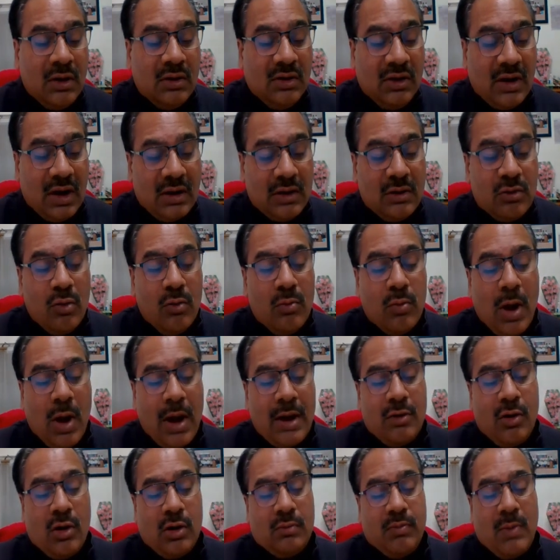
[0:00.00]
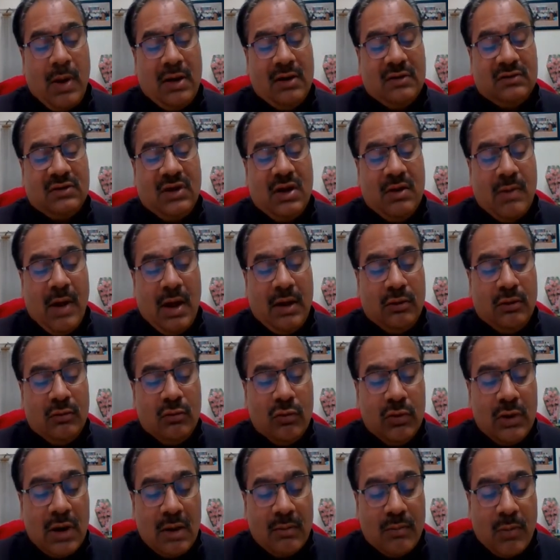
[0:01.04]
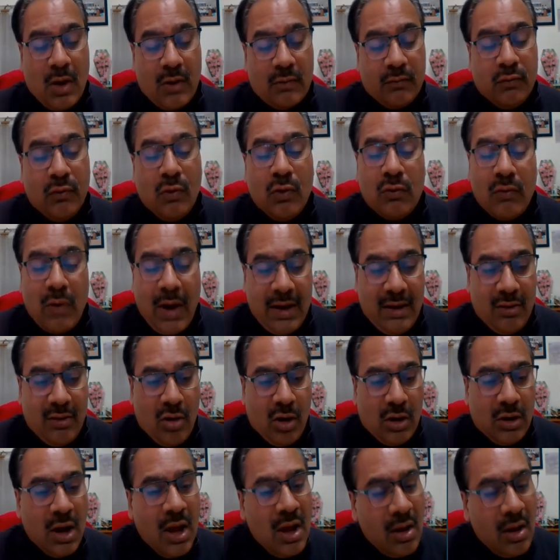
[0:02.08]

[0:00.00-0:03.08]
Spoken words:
del cube y naught minus 3 by 2 del power 4 y naught.